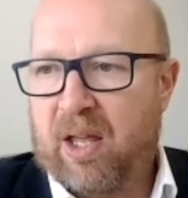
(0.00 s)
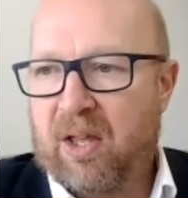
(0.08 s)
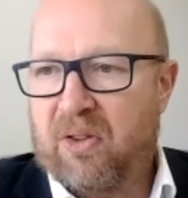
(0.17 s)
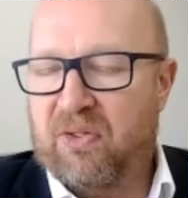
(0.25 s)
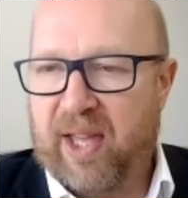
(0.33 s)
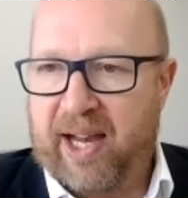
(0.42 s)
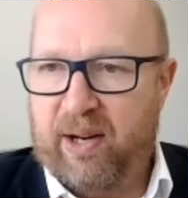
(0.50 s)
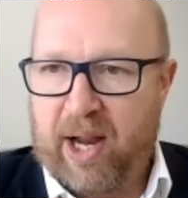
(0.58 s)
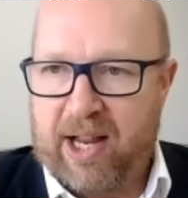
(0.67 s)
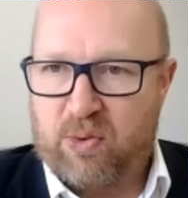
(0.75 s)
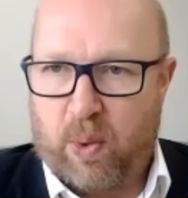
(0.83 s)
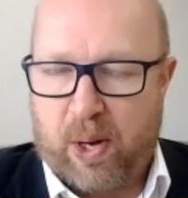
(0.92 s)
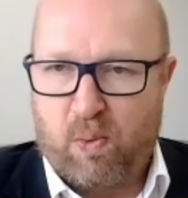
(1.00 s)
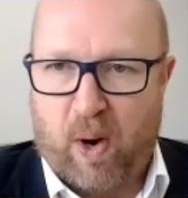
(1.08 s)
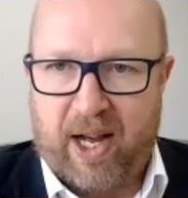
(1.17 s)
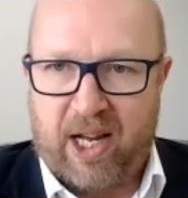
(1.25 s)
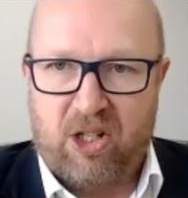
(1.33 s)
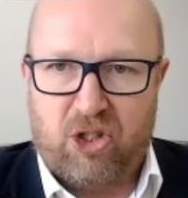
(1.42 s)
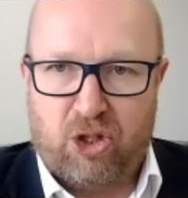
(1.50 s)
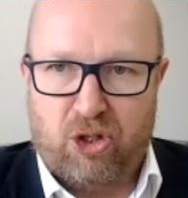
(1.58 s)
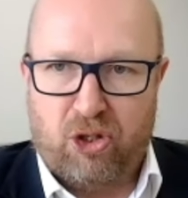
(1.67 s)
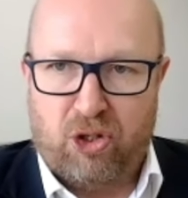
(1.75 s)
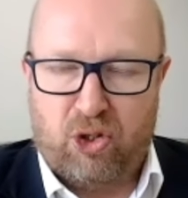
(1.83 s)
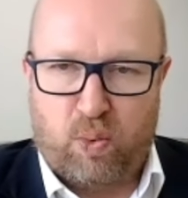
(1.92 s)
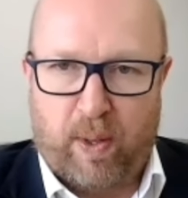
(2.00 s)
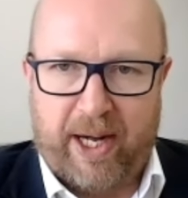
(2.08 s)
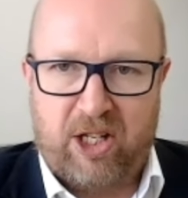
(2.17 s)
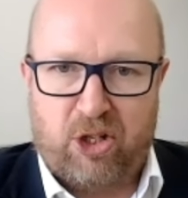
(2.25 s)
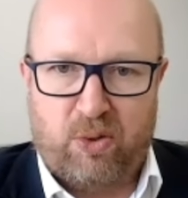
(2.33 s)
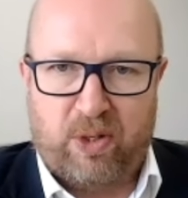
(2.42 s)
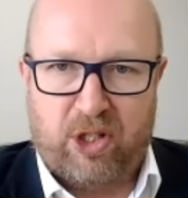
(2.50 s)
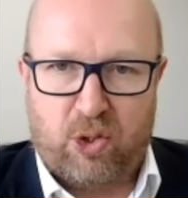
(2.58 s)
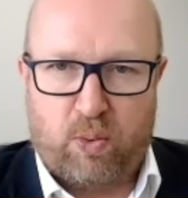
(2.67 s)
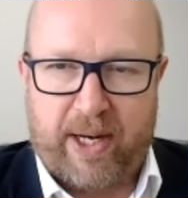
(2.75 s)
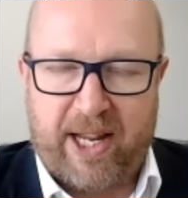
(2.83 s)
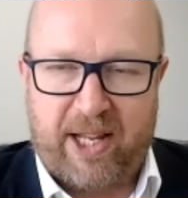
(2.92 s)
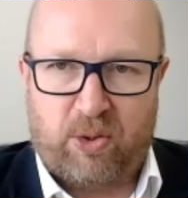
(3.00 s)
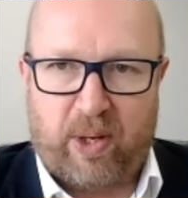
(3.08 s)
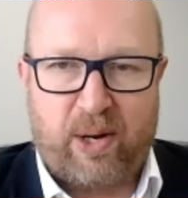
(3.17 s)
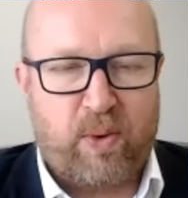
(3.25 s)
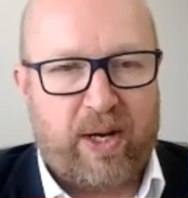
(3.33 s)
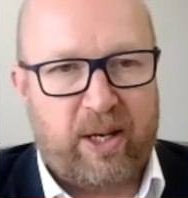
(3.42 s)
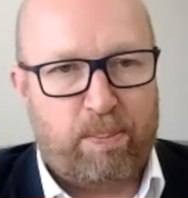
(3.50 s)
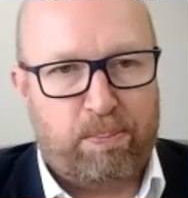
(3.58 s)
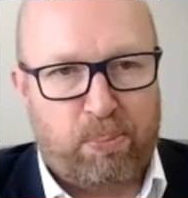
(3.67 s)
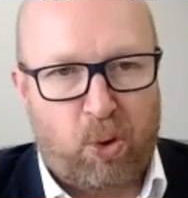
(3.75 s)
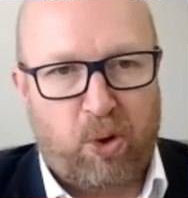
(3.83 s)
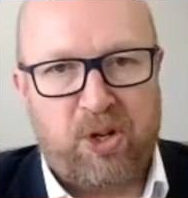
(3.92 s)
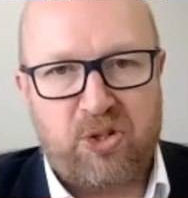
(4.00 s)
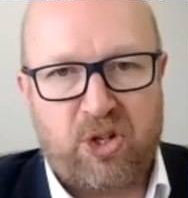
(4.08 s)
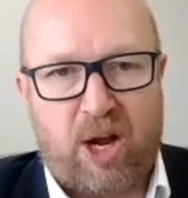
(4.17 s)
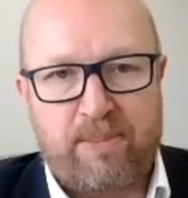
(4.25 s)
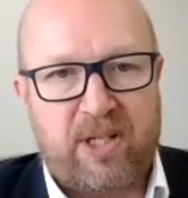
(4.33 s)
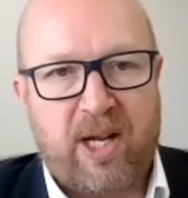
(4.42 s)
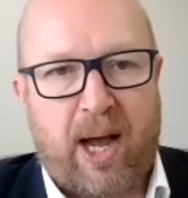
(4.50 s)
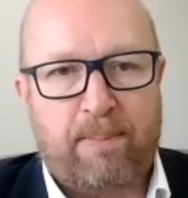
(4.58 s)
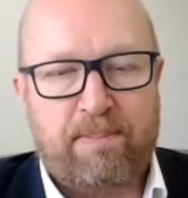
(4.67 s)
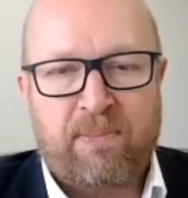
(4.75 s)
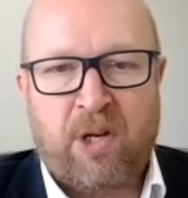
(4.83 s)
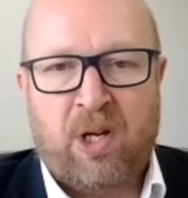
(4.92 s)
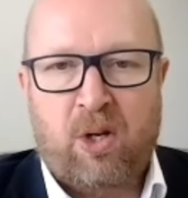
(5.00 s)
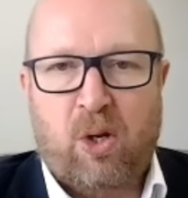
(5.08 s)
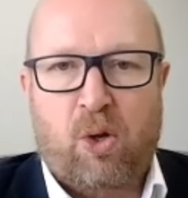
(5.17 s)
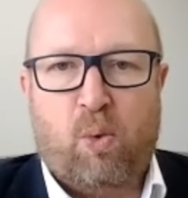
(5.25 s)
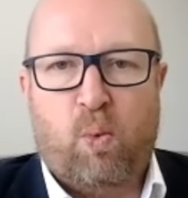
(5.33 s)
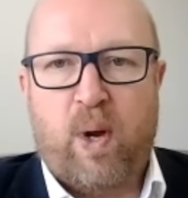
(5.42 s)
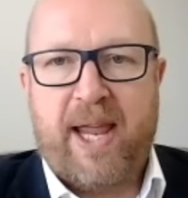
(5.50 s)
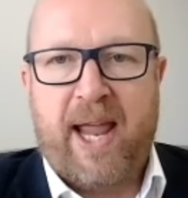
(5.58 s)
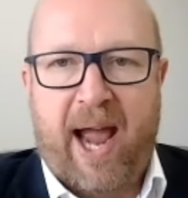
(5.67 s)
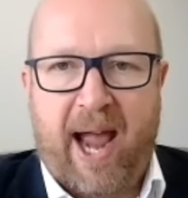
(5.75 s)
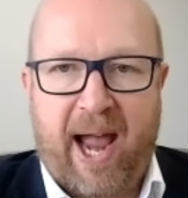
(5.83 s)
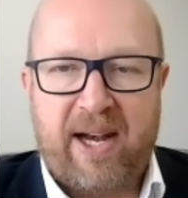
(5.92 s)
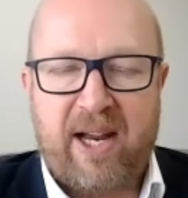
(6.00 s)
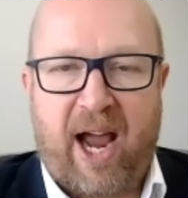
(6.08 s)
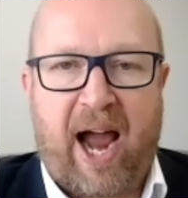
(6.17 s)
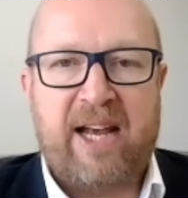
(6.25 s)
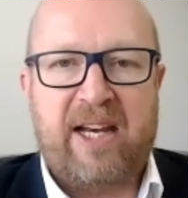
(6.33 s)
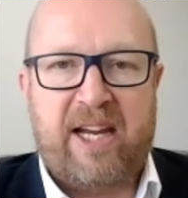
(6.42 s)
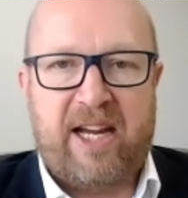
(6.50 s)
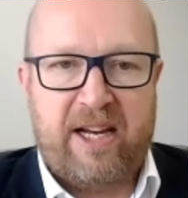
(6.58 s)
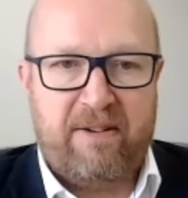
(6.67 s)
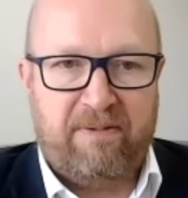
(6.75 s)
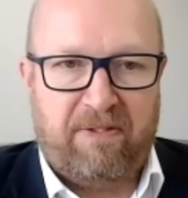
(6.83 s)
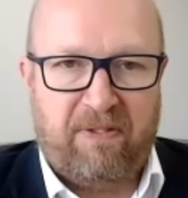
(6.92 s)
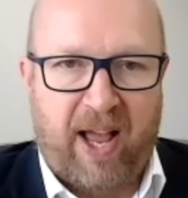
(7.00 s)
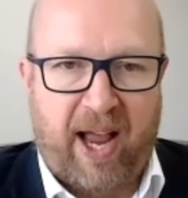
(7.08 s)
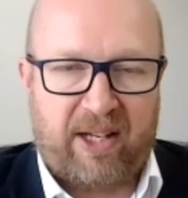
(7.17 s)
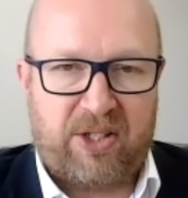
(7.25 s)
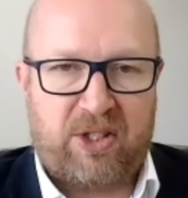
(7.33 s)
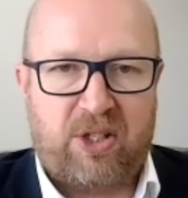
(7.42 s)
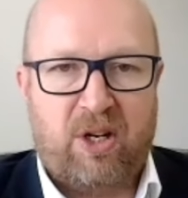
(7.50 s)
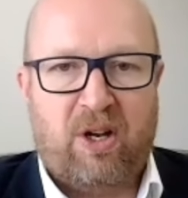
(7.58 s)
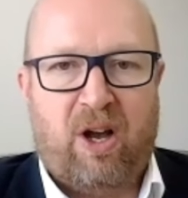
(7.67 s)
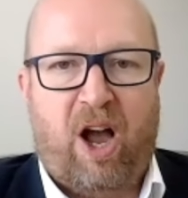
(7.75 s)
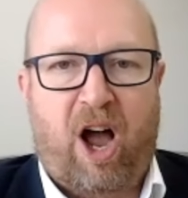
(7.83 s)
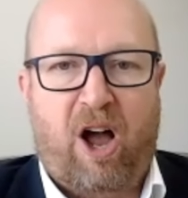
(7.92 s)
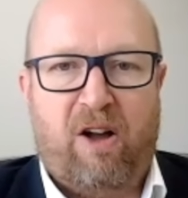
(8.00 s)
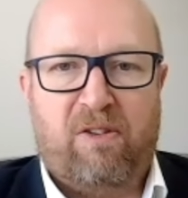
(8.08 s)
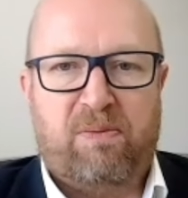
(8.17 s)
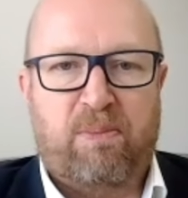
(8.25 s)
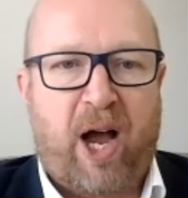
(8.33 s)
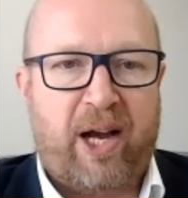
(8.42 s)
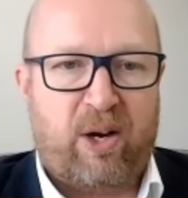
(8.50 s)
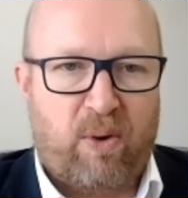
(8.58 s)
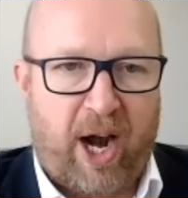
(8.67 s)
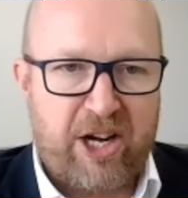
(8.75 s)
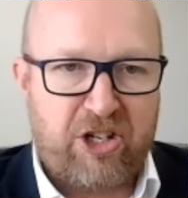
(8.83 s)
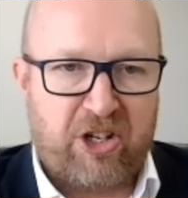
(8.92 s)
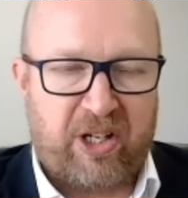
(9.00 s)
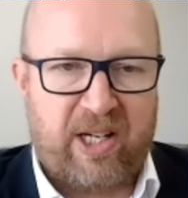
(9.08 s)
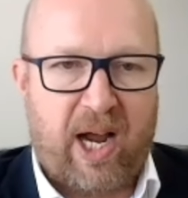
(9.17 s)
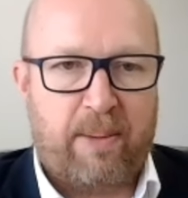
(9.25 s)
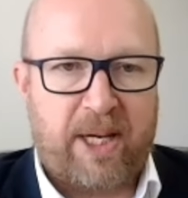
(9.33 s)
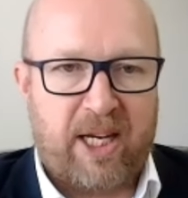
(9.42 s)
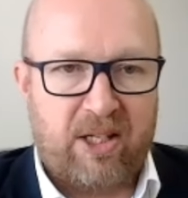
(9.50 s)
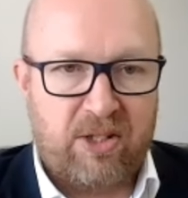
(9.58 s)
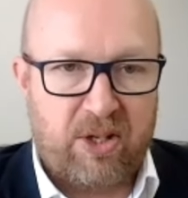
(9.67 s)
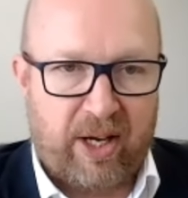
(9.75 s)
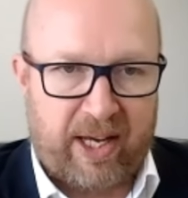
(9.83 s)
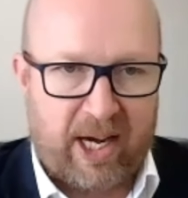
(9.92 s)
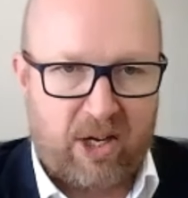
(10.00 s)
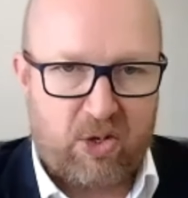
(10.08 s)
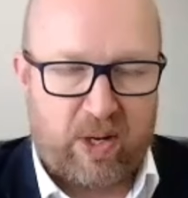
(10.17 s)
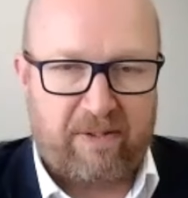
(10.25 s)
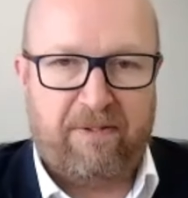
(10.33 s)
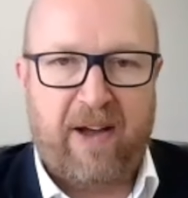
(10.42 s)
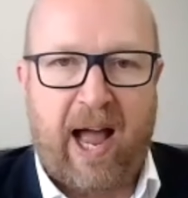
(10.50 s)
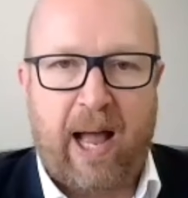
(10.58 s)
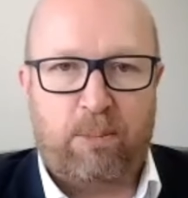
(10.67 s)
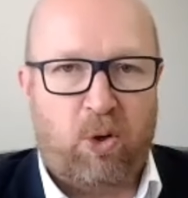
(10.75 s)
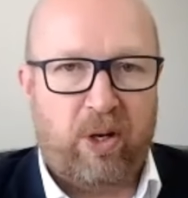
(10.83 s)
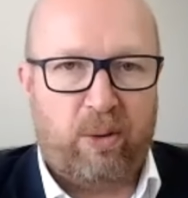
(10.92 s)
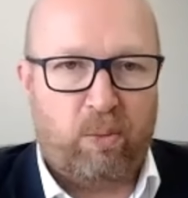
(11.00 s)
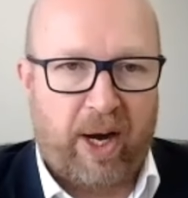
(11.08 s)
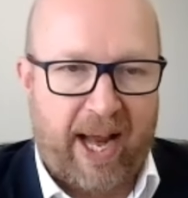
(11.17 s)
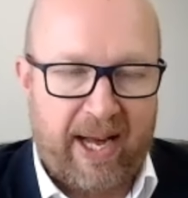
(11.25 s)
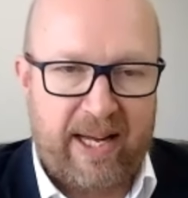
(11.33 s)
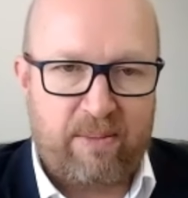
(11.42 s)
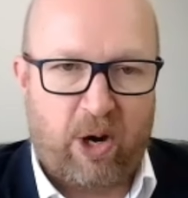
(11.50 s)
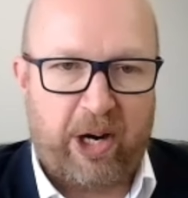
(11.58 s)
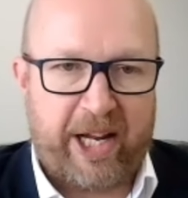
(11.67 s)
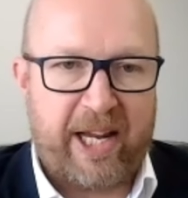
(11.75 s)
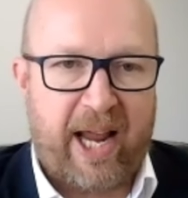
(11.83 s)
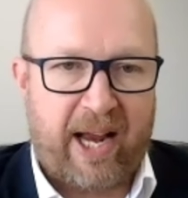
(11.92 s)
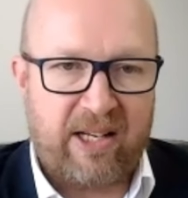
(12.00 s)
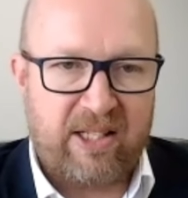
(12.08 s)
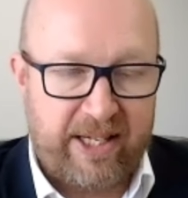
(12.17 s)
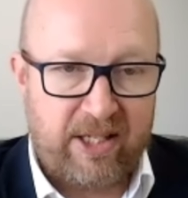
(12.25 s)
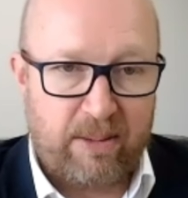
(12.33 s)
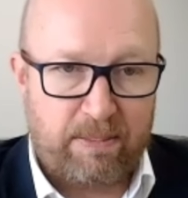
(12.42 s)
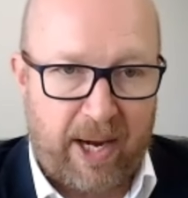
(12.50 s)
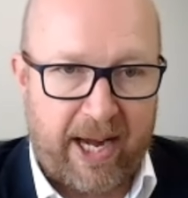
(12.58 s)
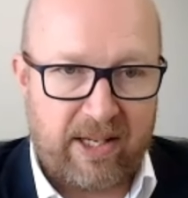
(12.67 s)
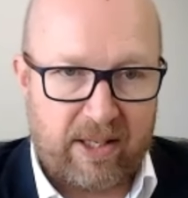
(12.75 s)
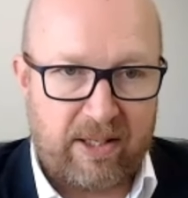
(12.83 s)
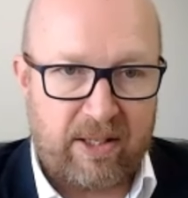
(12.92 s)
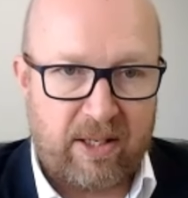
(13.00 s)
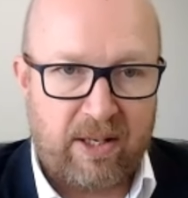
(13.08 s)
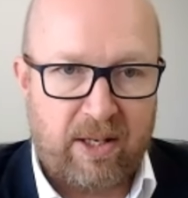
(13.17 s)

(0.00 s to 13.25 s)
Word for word: Then, as we went into 22 and 23, when the borders opened up, we had an influx of migration coming into the country, far more than what anybody anticipated.